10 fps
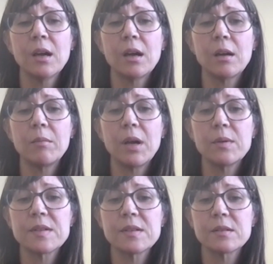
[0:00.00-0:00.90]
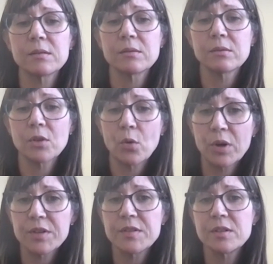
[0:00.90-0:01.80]
I was
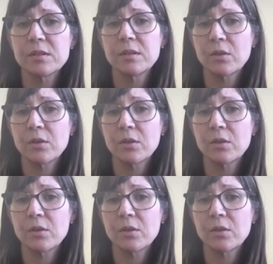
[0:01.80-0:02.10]
coerced